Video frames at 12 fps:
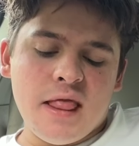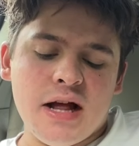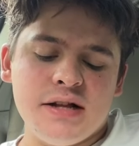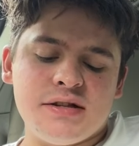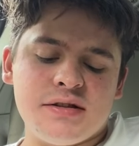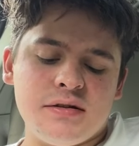
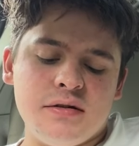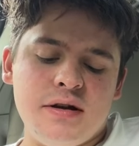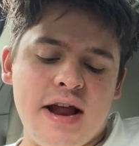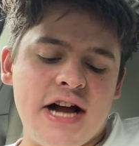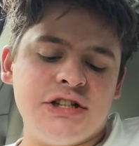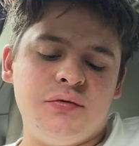It's
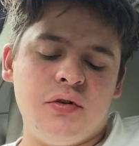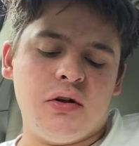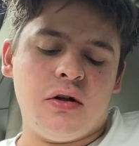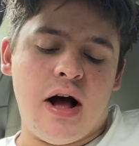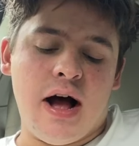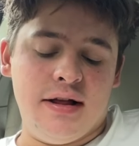
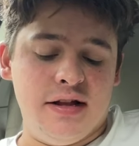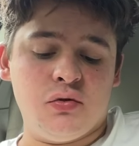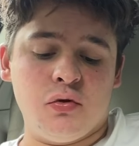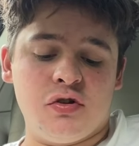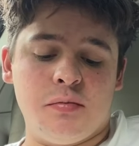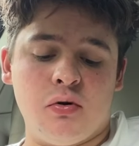Nashville hot. That's
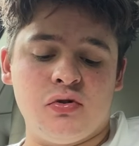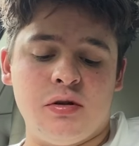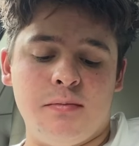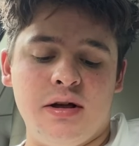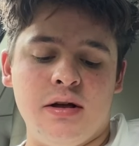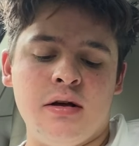what it's supposed to
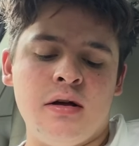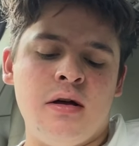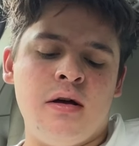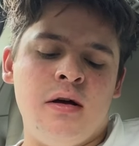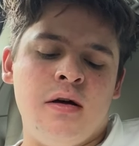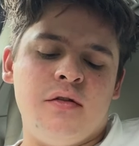be.
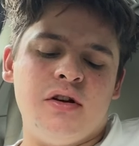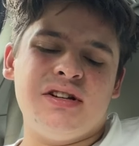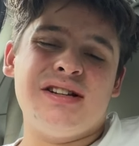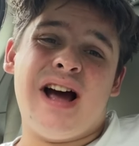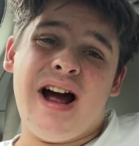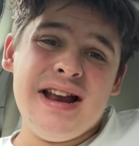There's a
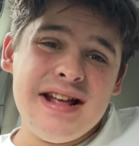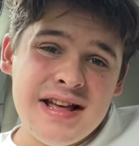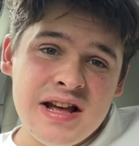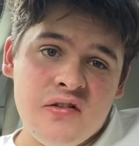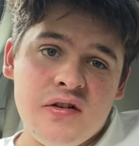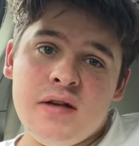tiny
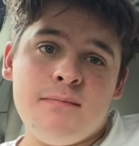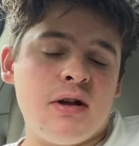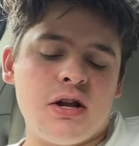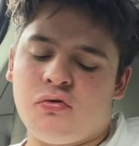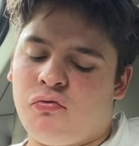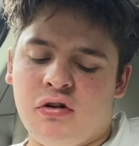kick of heat, but
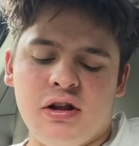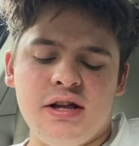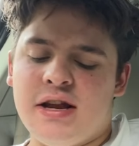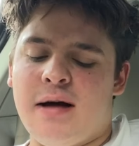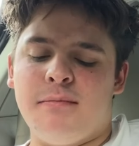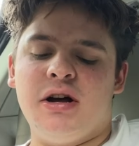it's really
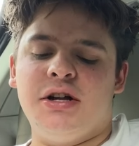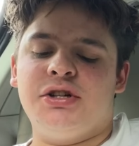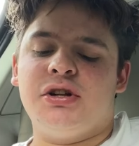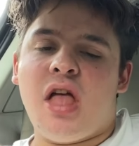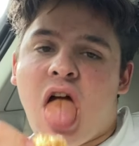not much.